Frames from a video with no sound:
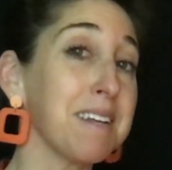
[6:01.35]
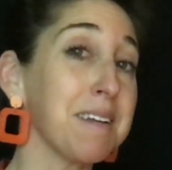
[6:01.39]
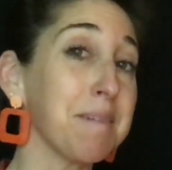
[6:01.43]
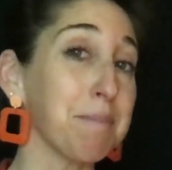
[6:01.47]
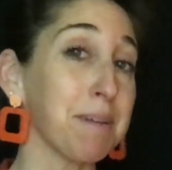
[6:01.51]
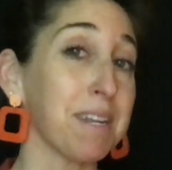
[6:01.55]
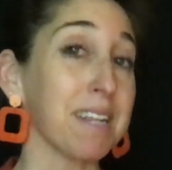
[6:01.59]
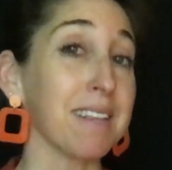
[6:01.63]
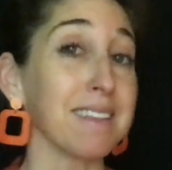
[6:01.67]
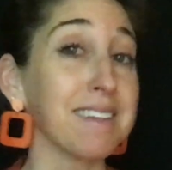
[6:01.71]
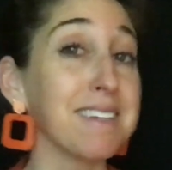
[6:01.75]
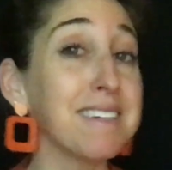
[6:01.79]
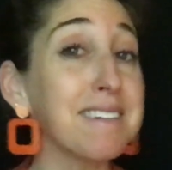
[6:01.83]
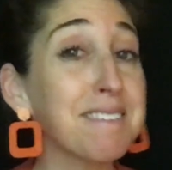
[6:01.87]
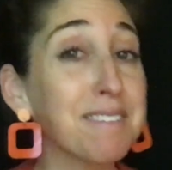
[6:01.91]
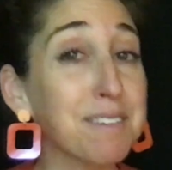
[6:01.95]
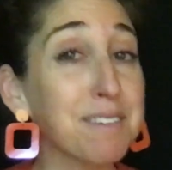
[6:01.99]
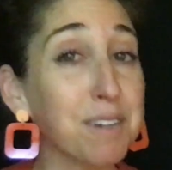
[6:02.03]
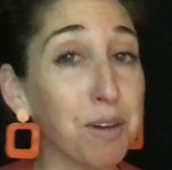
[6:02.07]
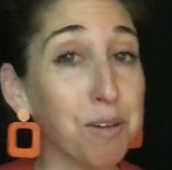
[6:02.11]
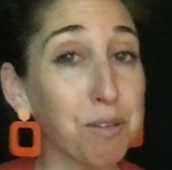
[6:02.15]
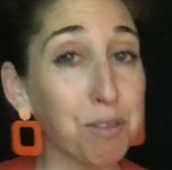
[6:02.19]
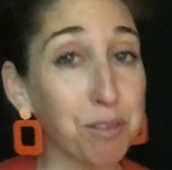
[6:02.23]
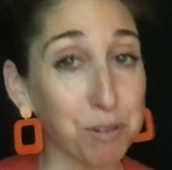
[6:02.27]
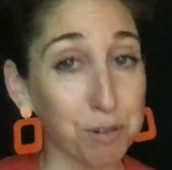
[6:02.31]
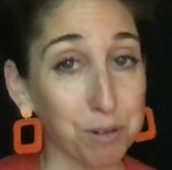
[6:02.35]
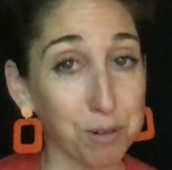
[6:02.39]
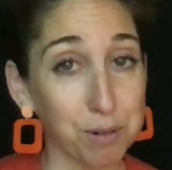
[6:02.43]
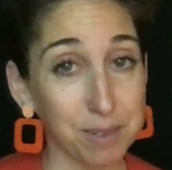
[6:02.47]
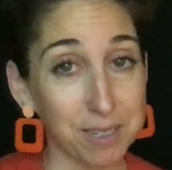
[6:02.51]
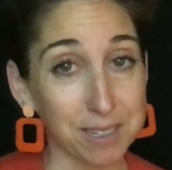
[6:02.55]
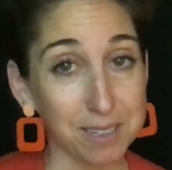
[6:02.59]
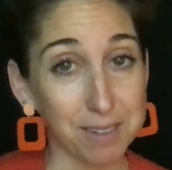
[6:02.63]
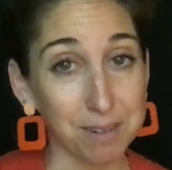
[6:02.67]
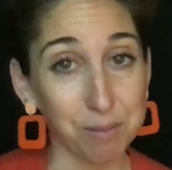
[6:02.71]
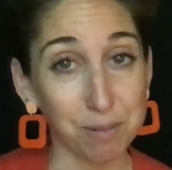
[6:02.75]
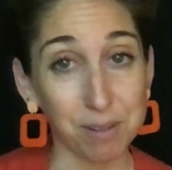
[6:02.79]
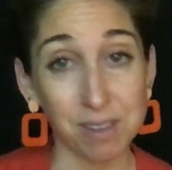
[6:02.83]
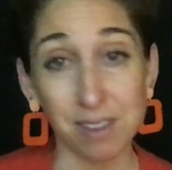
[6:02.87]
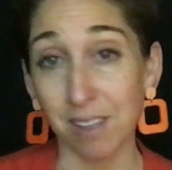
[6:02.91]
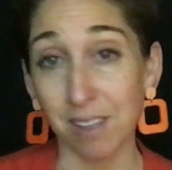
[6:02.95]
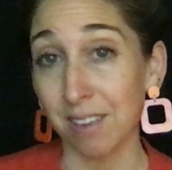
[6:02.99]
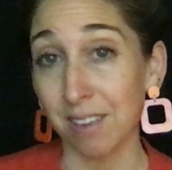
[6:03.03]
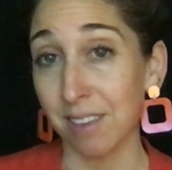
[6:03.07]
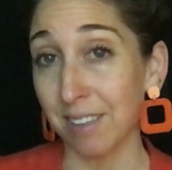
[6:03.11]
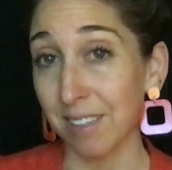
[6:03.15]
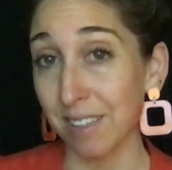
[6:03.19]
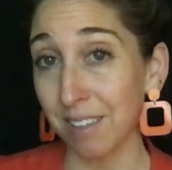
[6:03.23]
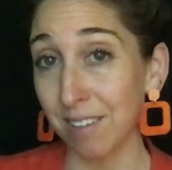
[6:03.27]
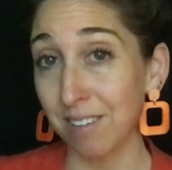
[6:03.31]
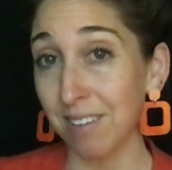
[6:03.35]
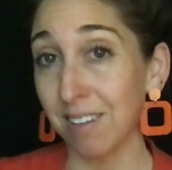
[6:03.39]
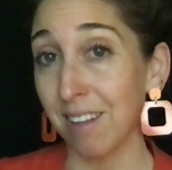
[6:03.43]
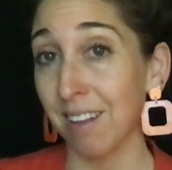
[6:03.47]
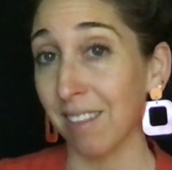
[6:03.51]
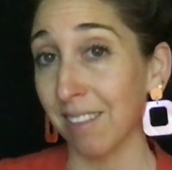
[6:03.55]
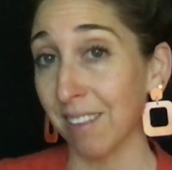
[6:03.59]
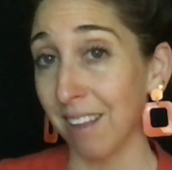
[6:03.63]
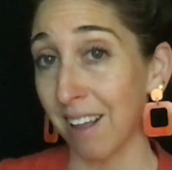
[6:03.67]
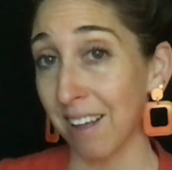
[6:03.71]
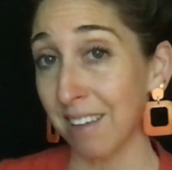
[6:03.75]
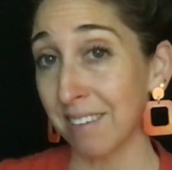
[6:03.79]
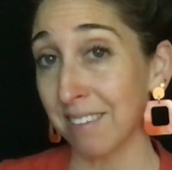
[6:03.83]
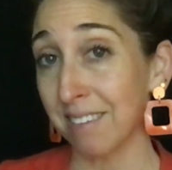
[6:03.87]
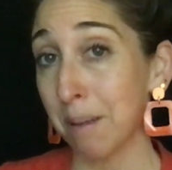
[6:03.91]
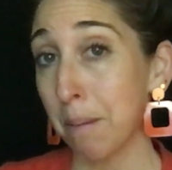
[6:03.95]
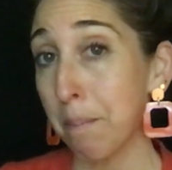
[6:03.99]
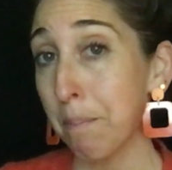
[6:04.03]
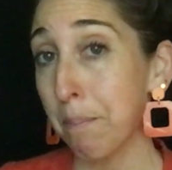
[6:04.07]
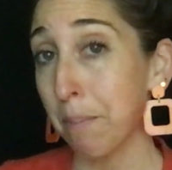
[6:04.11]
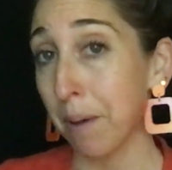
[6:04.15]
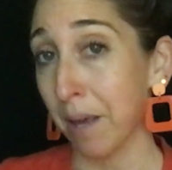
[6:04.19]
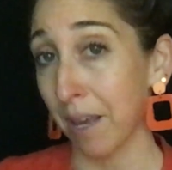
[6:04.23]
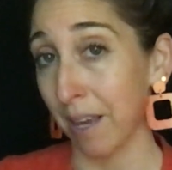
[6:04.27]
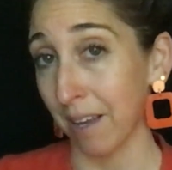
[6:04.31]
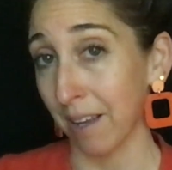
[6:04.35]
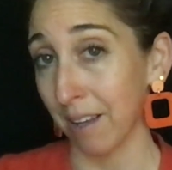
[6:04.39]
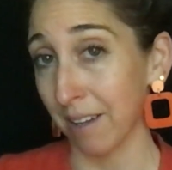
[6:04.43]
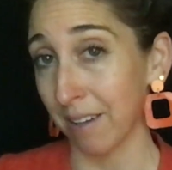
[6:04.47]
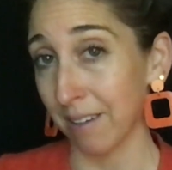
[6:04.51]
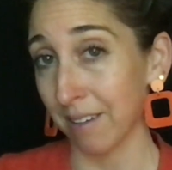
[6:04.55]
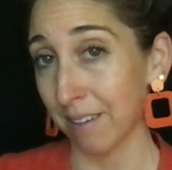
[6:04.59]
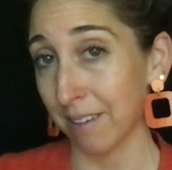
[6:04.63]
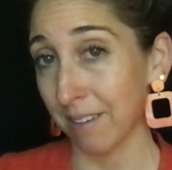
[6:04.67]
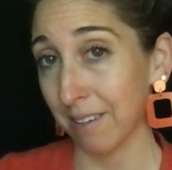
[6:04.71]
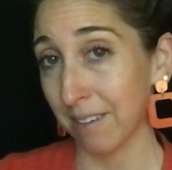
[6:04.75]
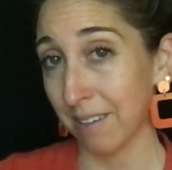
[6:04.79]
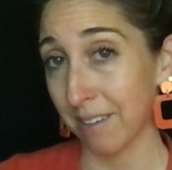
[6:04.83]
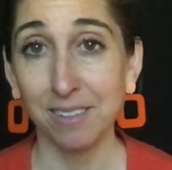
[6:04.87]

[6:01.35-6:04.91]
but at least go through it with little less pain.